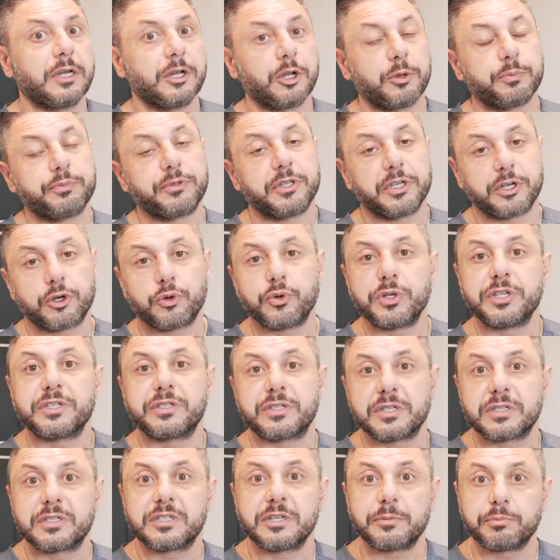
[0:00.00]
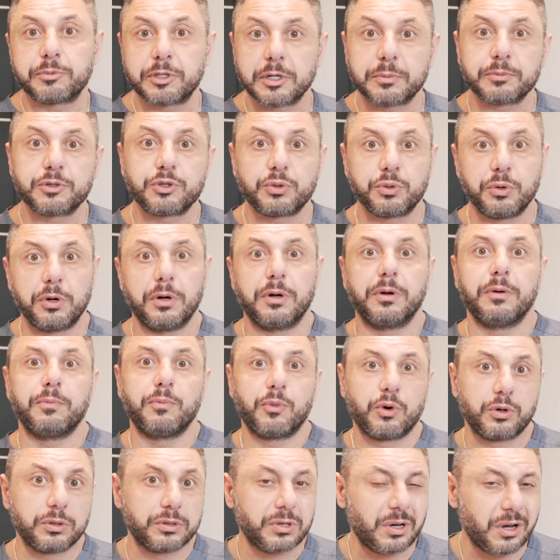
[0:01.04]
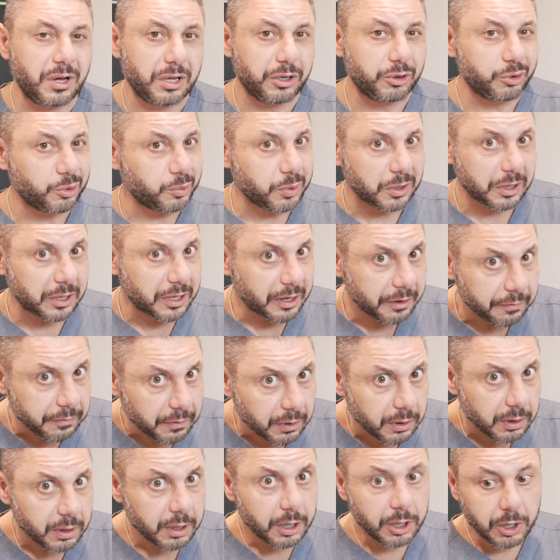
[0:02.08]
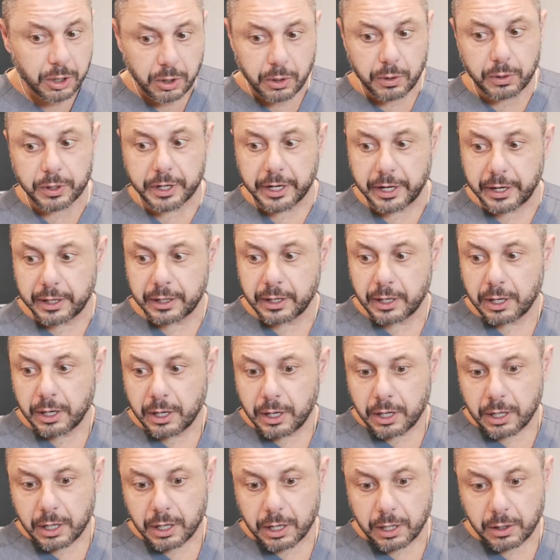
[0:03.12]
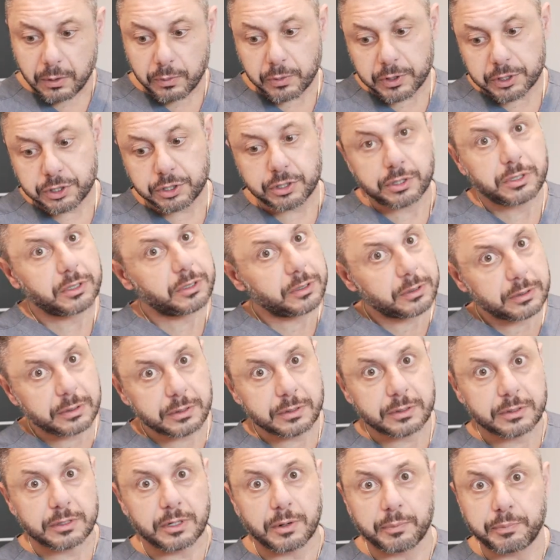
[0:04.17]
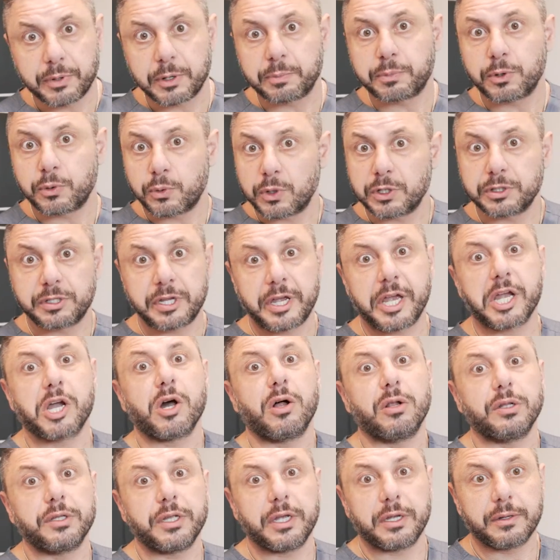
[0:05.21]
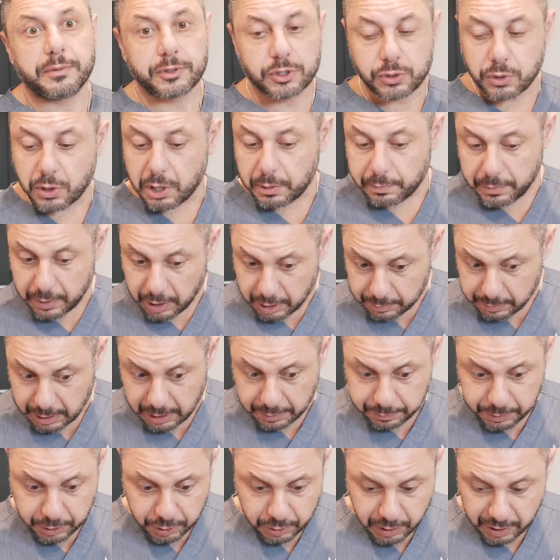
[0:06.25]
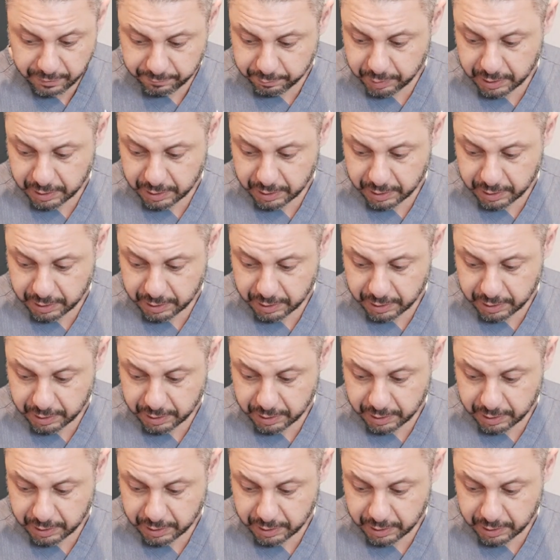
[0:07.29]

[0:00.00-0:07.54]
help decrease the symptoms to a more tolerable level. Okay, which some people will take all day. So I'm happy you have